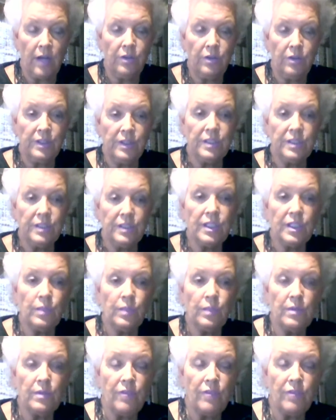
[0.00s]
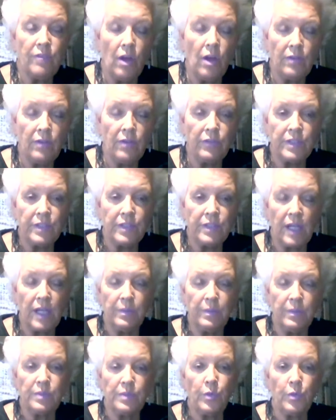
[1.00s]
This is going to evolve over time
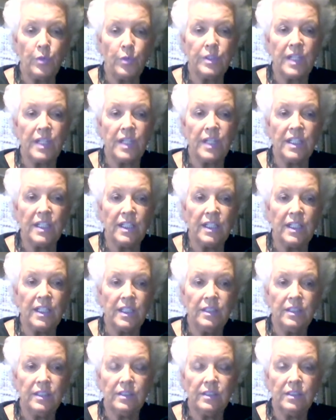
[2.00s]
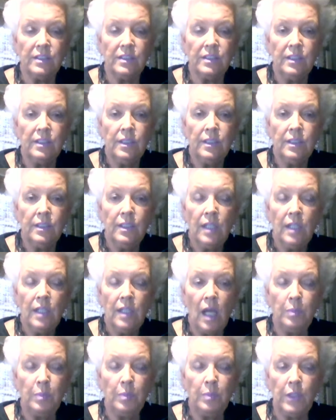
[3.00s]
as more data is
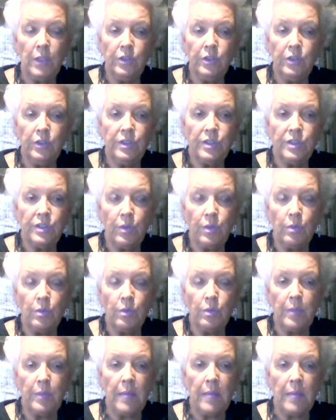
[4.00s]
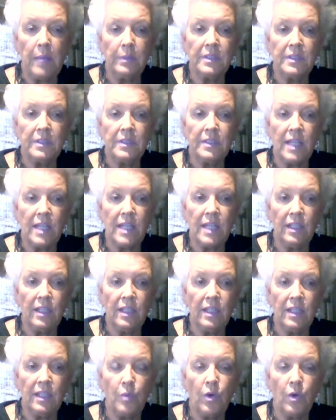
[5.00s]
uploaded, so we'll be able to tell us
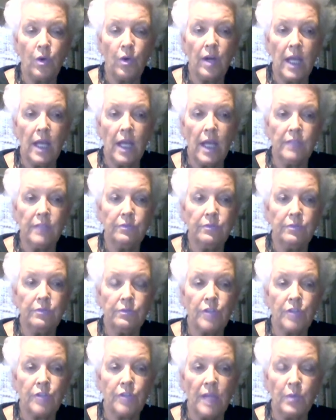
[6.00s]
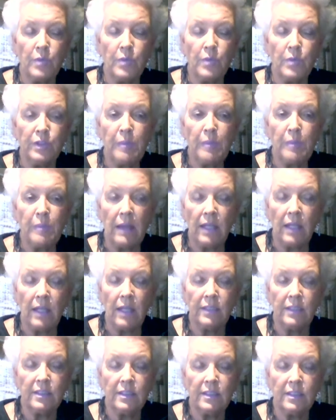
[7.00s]
more and shine more
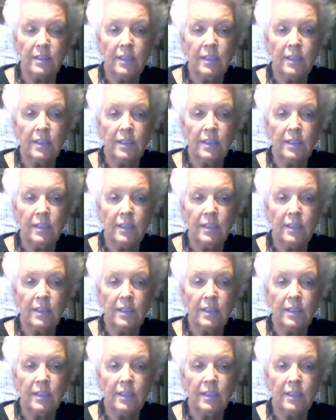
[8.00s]
spotlights